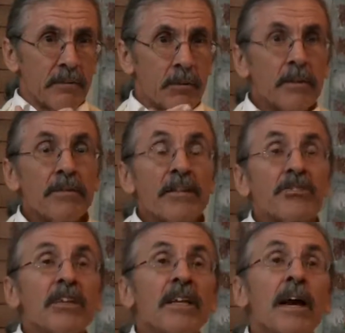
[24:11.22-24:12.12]
will
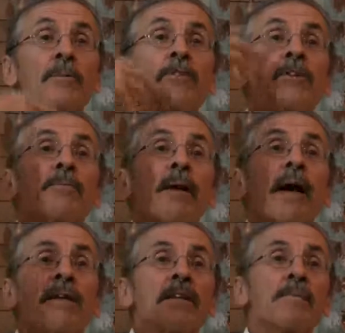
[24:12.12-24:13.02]
eventually come to
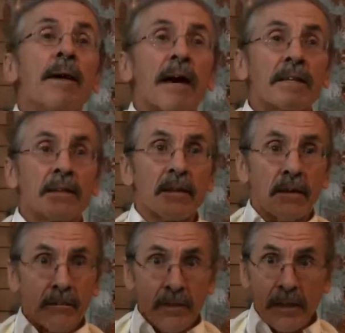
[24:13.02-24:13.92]
the path
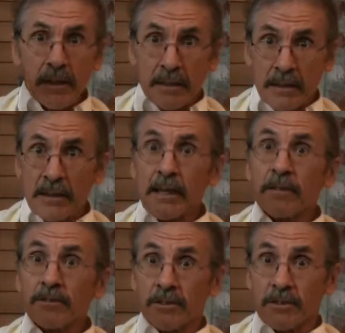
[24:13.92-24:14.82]
of the
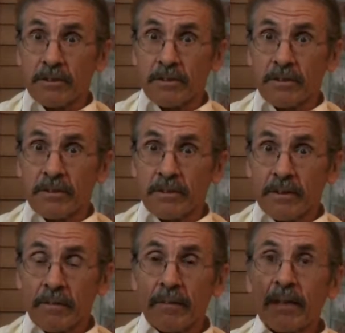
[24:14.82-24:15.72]
intelligence,
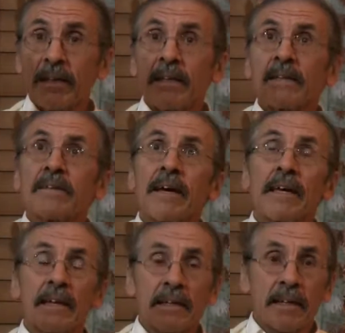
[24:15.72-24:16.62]
of the
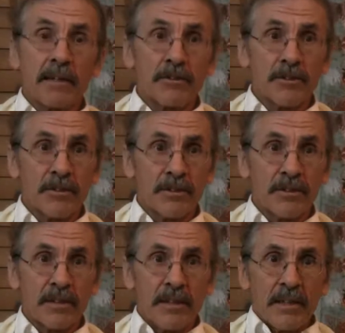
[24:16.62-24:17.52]
psychic intelligence,
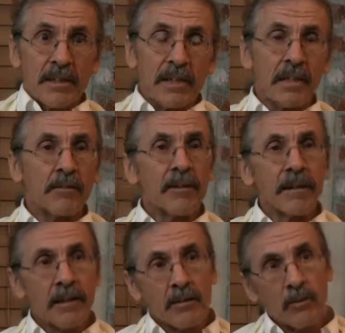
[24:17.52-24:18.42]
that
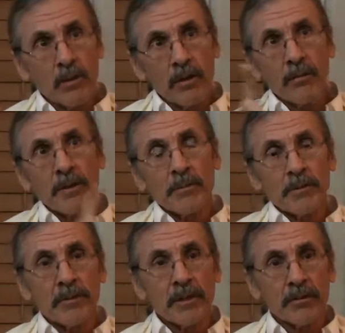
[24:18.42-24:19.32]
everything will be
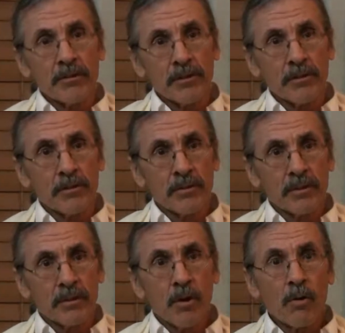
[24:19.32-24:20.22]
revealed to you
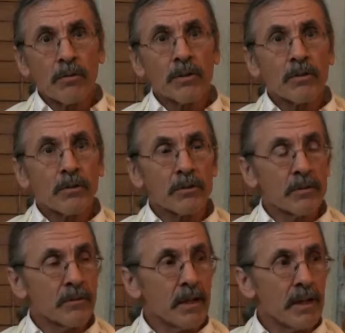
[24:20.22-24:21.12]
over the course
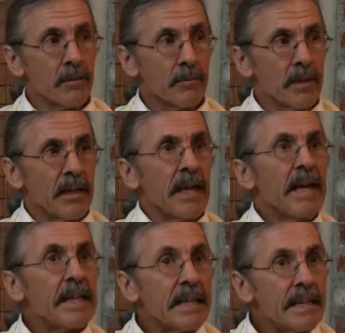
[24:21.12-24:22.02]
of time.
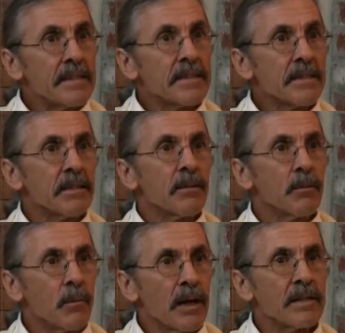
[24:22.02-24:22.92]
And this
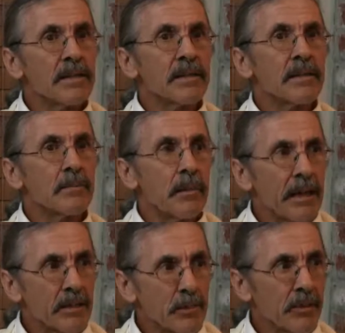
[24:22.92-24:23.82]
was my
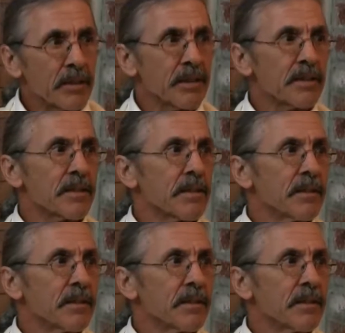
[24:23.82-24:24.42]
experience.